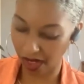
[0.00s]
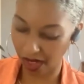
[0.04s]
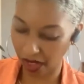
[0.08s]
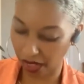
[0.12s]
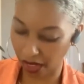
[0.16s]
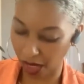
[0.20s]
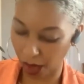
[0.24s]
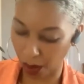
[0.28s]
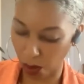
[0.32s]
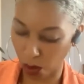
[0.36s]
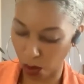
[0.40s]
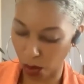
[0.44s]

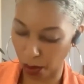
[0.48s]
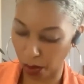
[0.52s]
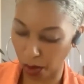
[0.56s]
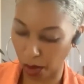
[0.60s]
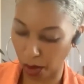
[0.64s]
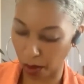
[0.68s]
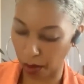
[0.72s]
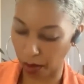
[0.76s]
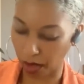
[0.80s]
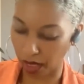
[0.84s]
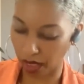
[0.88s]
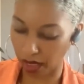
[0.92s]
Nothing more
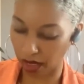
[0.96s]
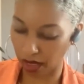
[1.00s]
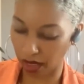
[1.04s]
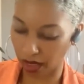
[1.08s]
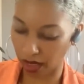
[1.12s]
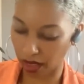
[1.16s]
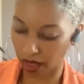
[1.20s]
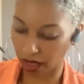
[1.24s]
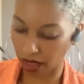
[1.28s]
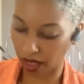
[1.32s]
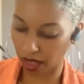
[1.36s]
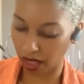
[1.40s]
permanent
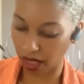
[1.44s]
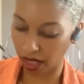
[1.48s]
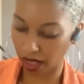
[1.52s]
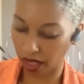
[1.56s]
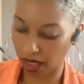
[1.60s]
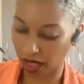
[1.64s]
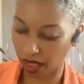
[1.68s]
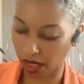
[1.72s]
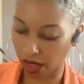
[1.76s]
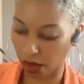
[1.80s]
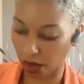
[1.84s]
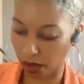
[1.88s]

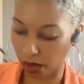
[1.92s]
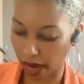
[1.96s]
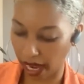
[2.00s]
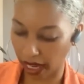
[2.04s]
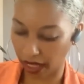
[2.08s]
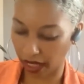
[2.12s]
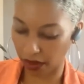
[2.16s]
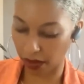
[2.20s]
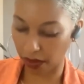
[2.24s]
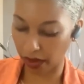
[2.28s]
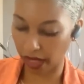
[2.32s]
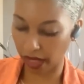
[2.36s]
than the
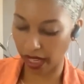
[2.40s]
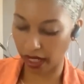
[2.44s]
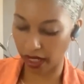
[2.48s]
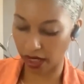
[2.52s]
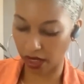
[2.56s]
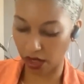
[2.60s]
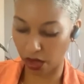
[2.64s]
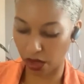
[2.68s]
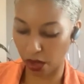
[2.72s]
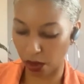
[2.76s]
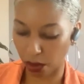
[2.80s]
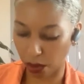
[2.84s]
cracked
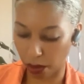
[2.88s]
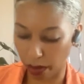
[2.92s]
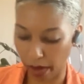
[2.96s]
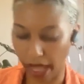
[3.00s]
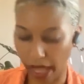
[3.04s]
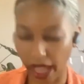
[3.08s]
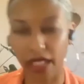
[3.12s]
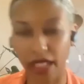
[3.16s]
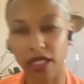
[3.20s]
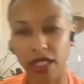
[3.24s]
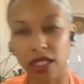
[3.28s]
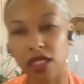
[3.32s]
flagstone
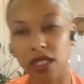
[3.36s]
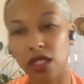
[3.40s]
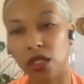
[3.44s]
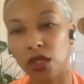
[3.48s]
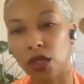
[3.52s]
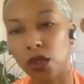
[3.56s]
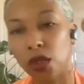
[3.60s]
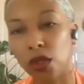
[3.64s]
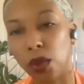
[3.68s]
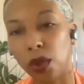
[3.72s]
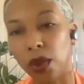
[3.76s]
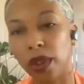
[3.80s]
path to
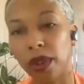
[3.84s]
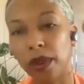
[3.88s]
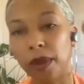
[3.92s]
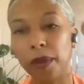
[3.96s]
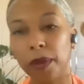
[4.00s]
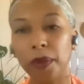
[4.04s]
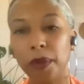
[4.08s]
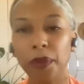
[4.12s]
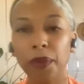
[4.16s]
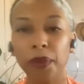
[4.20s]
the door,